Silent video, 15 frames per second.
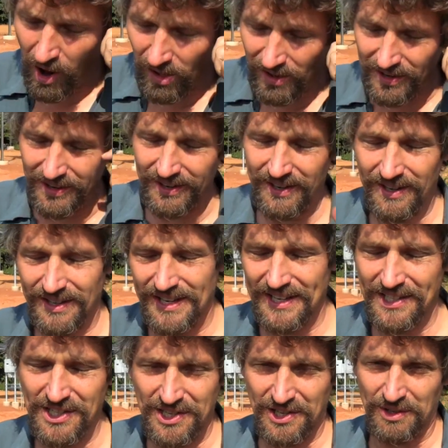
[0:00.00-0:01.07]
Pollen
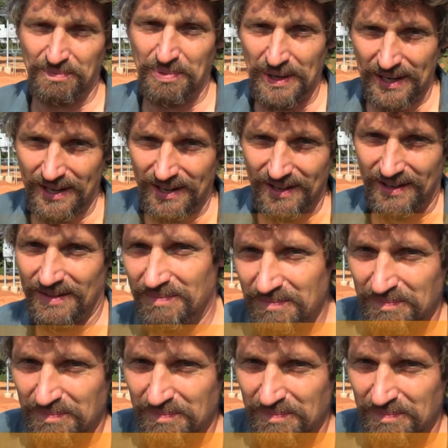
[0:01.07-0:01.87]
needs to be